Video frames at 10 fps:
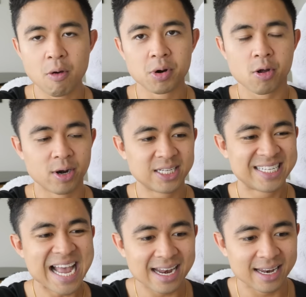I wanna go to
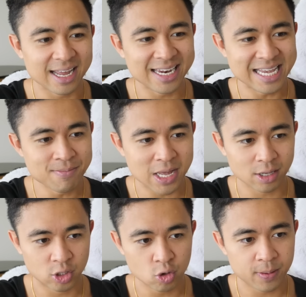send an
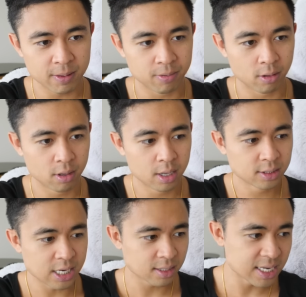email to people,
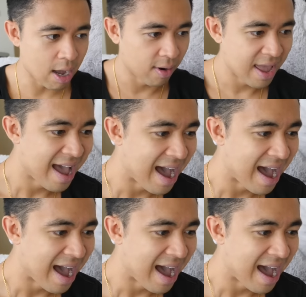check this out.